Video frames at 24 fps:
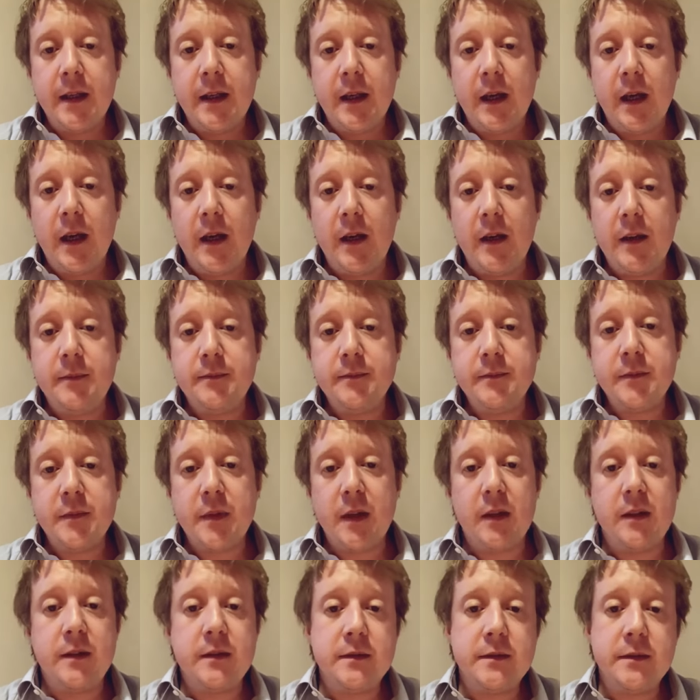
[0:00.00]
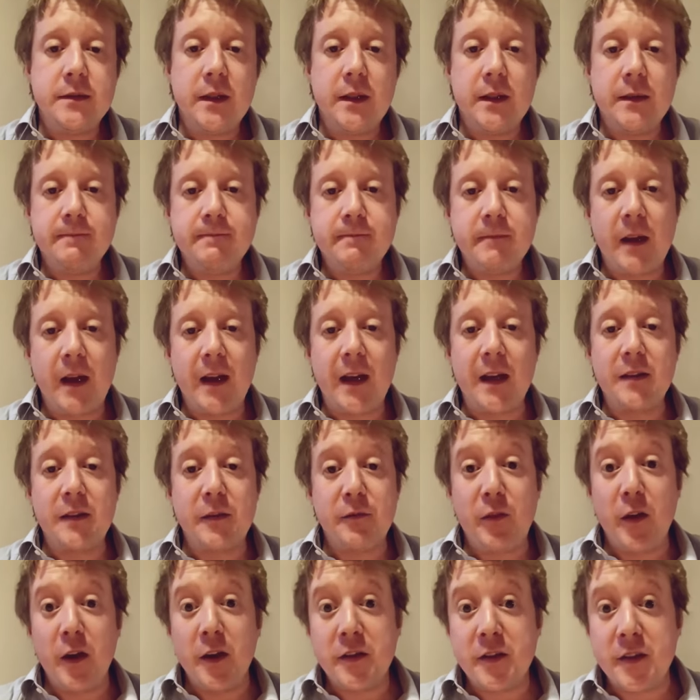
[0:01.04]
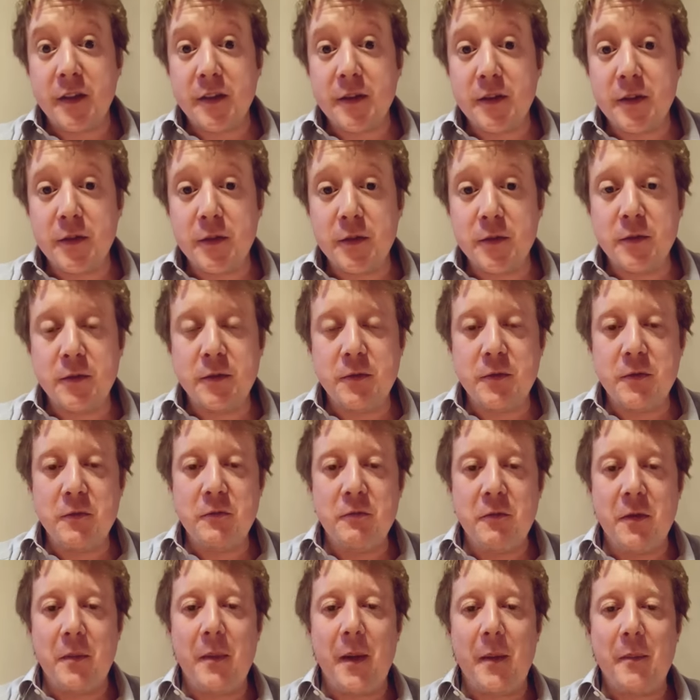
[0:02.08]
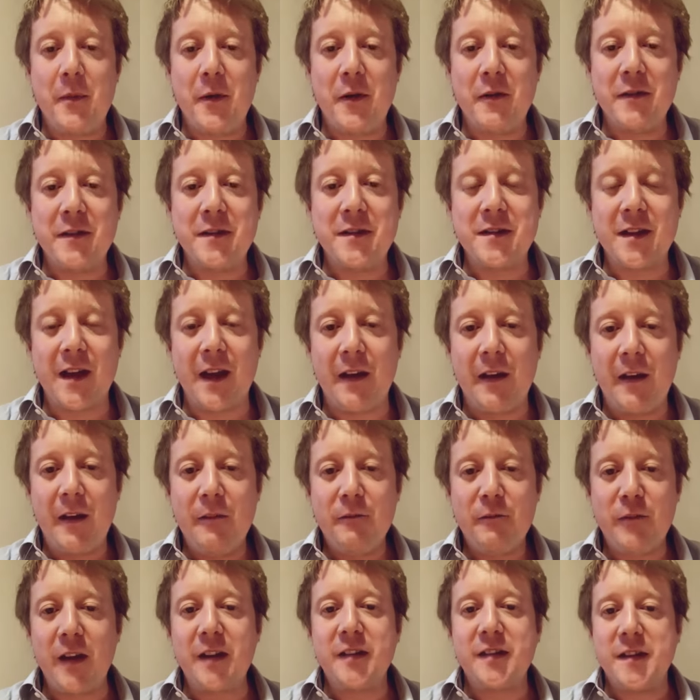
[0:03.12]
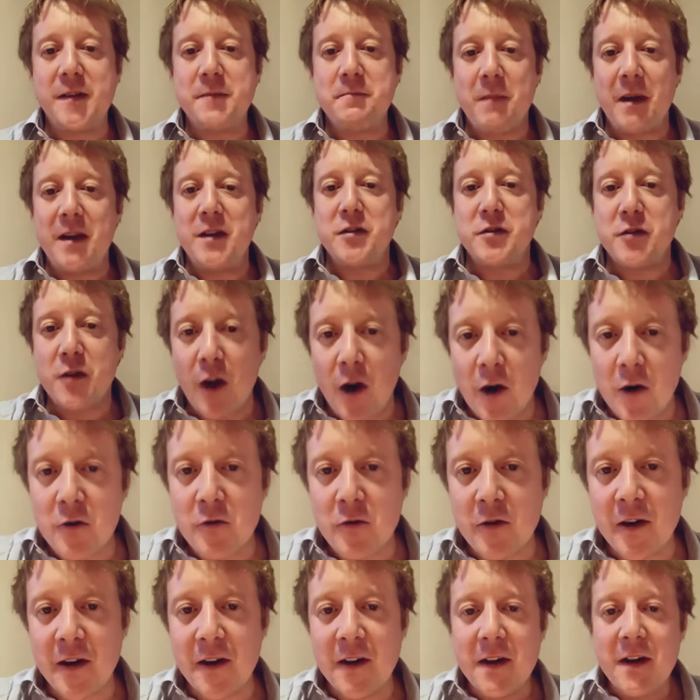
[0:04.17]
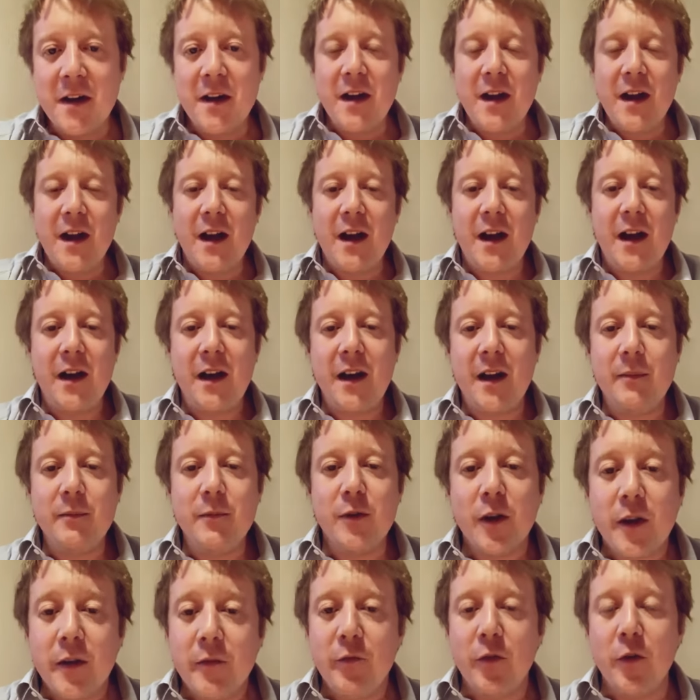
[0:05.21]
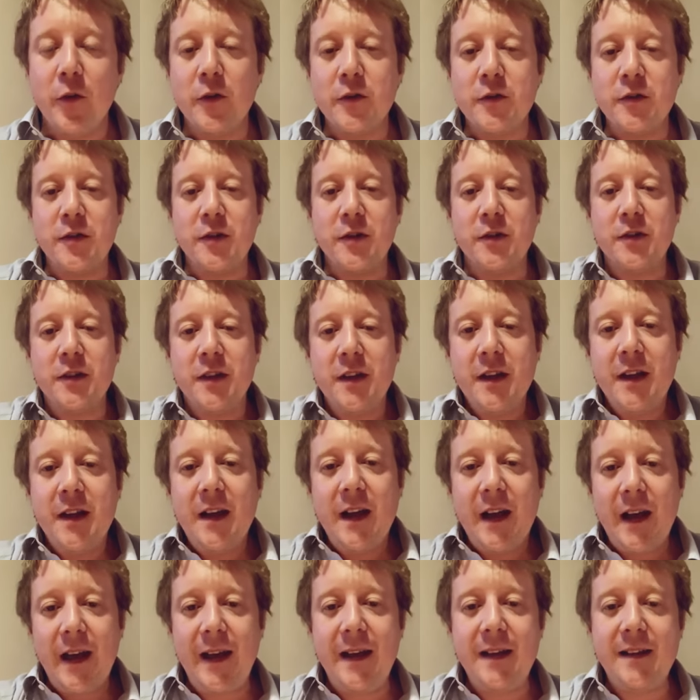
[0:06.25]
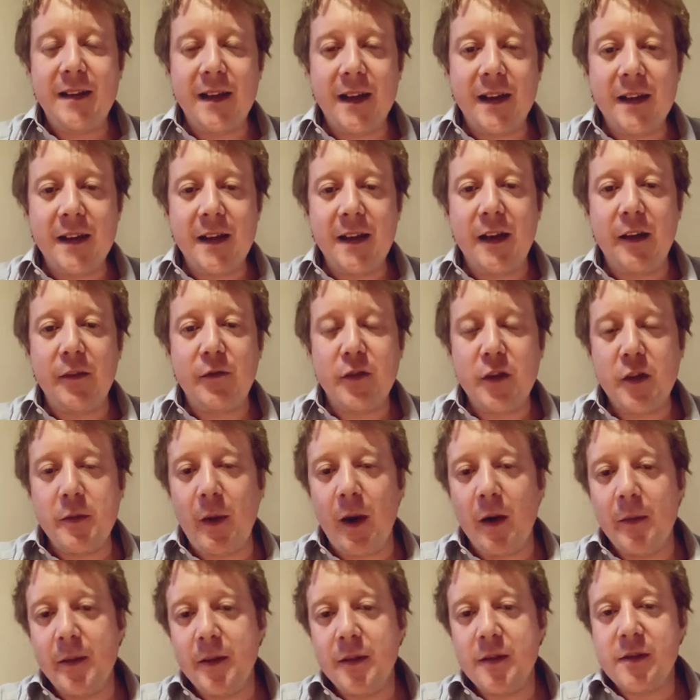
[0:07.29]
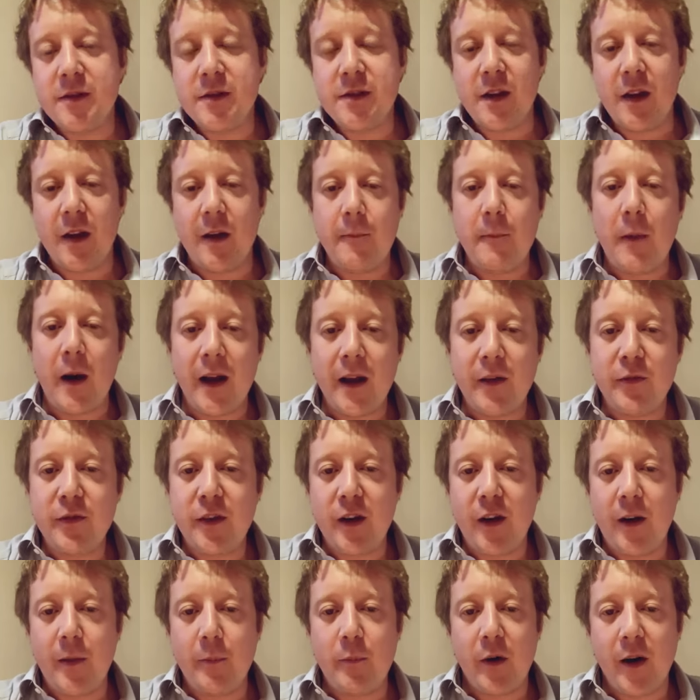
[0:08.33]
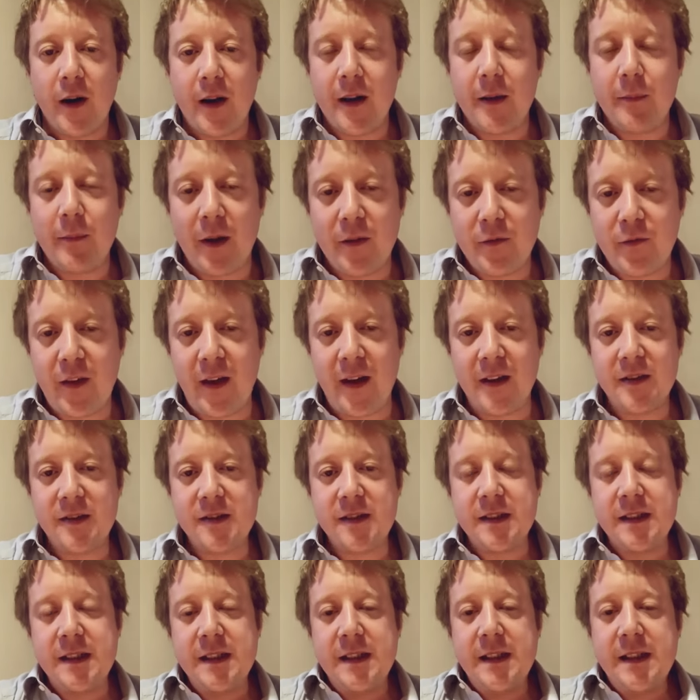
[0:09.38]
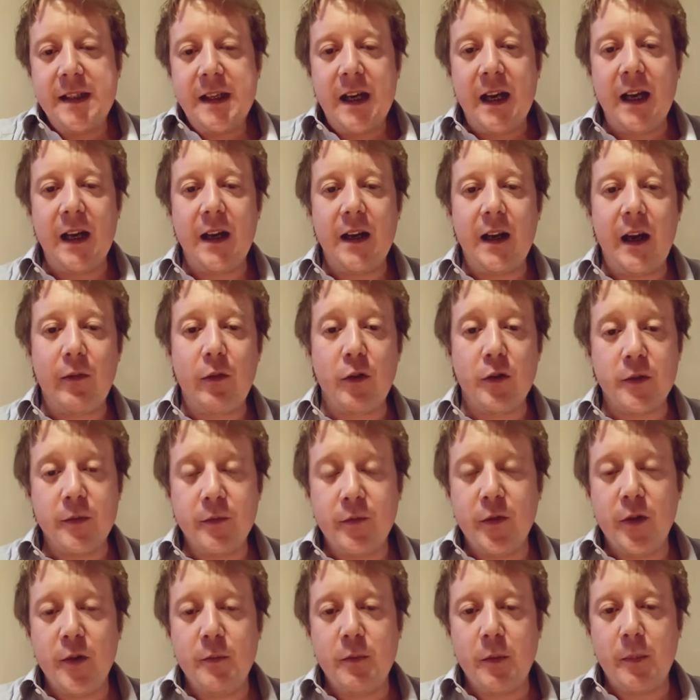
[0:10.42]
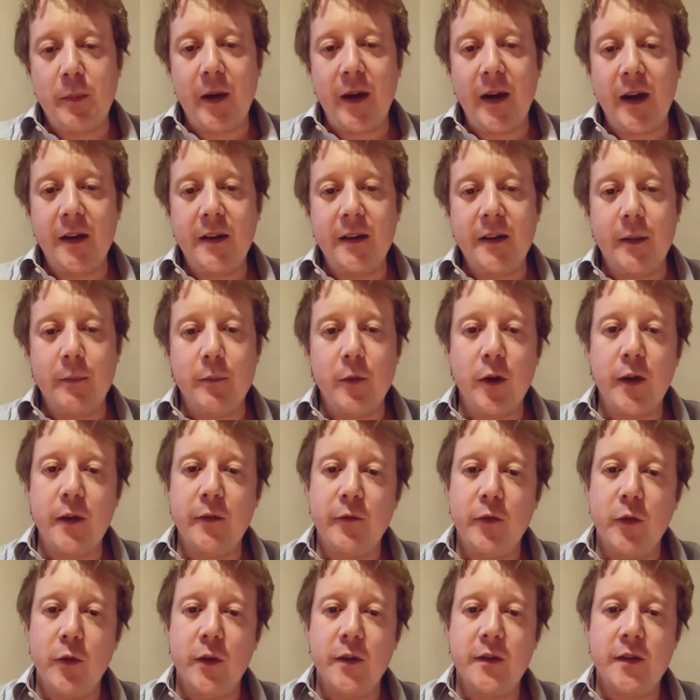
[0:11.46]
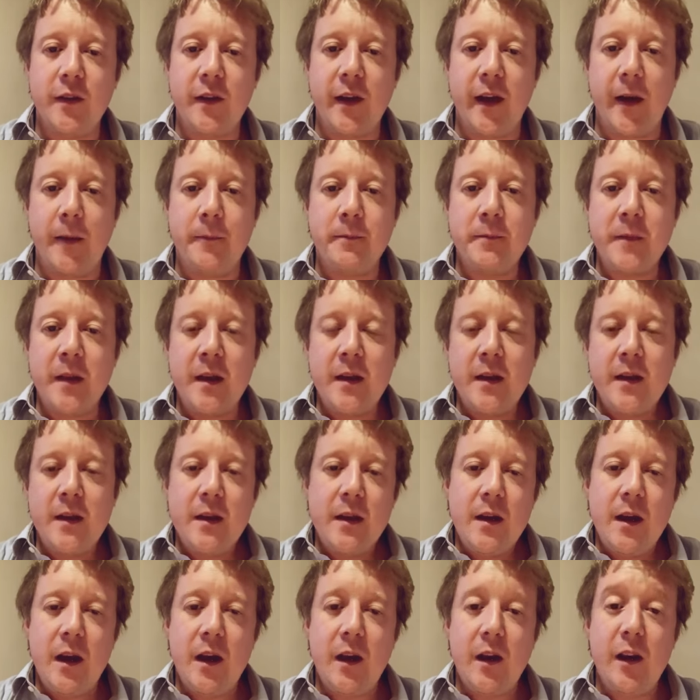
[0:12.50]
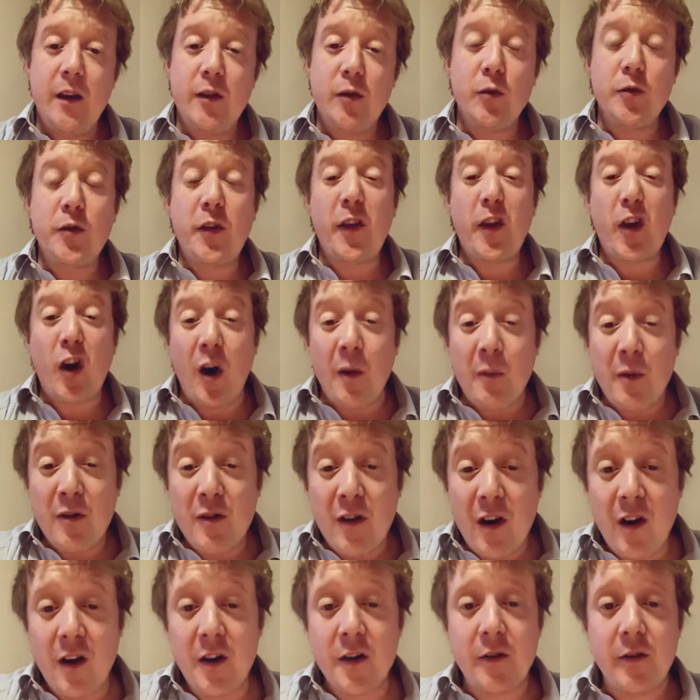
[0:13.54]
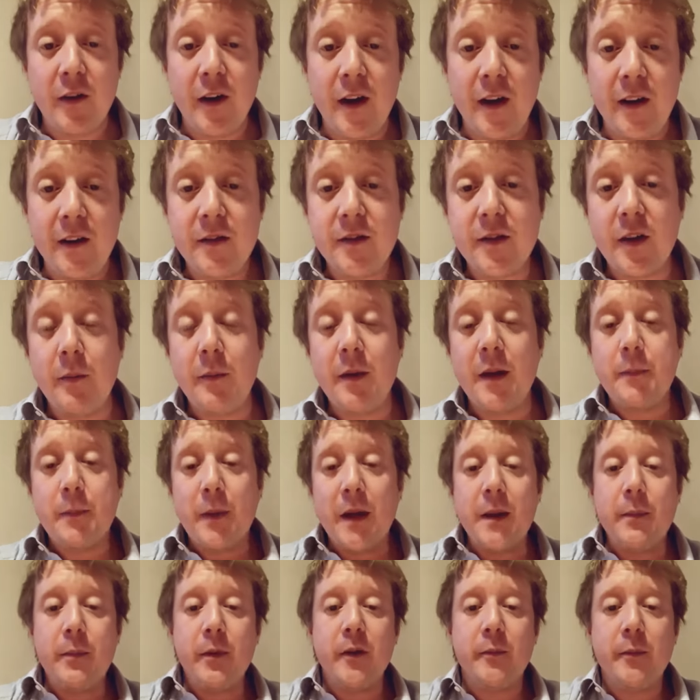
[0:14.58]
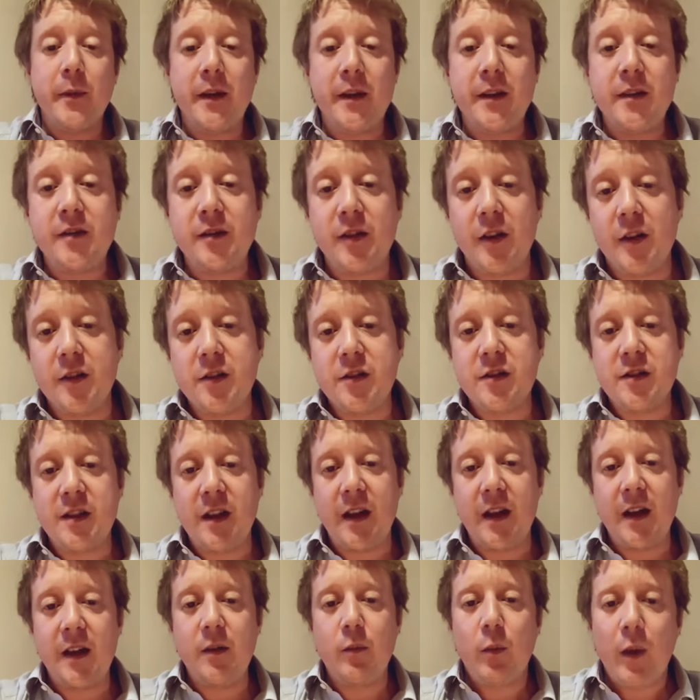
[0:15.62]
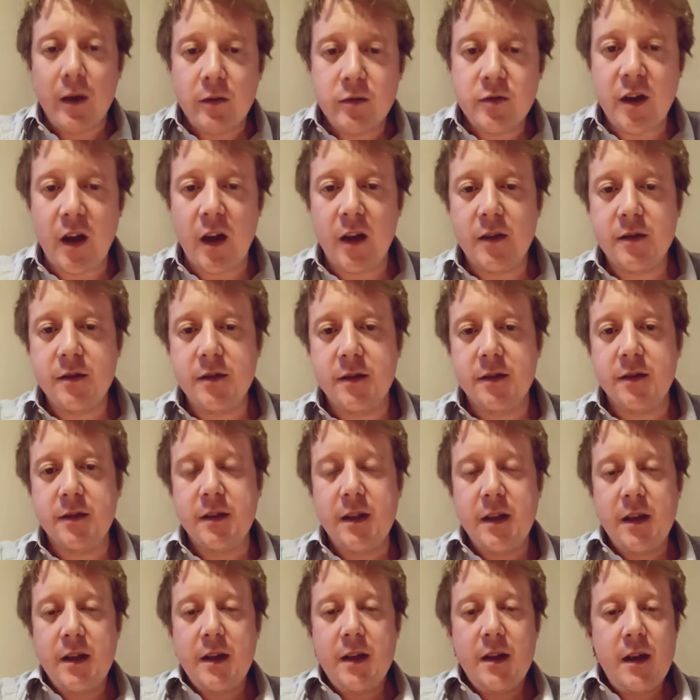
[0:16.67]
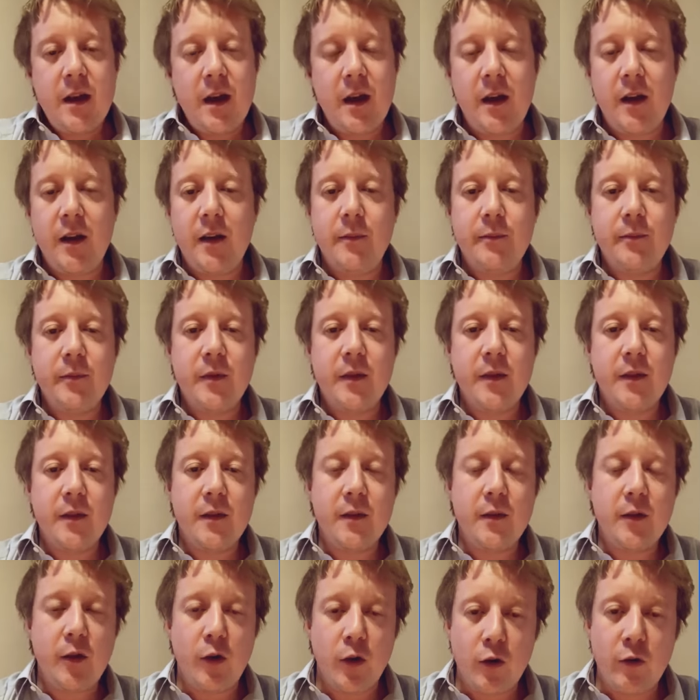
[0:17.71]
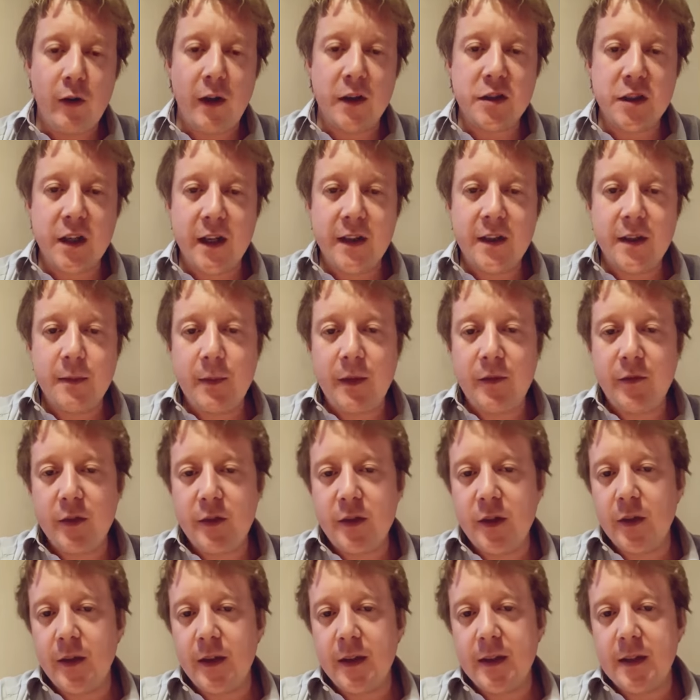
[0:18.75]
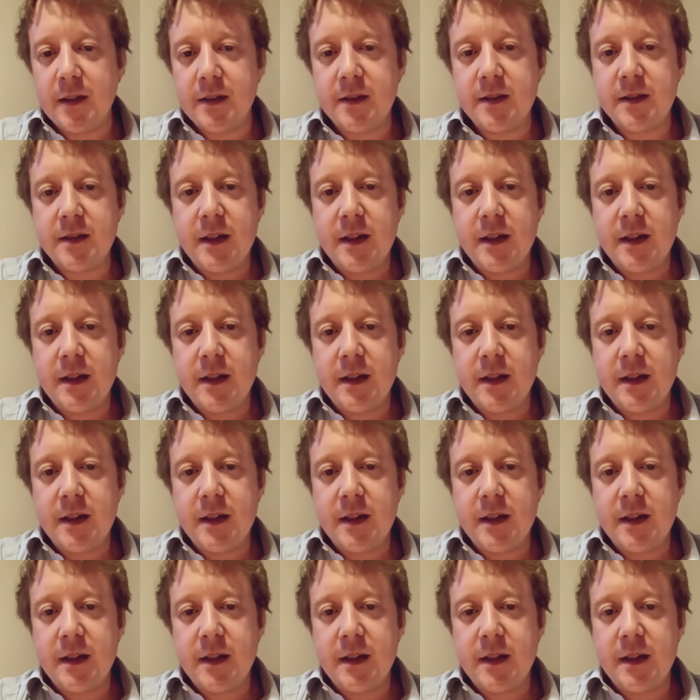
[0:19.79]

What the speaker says: I guess the first thing to remember is that fasting makes you hungry. And I'm looking forward to eating in a few moments, my iftar, breaking my fast. I've got some food prepared and I'm looking forward to that. It's also the camaraderie. So many people have been in touch saying, well done, and congratulating me for doing this.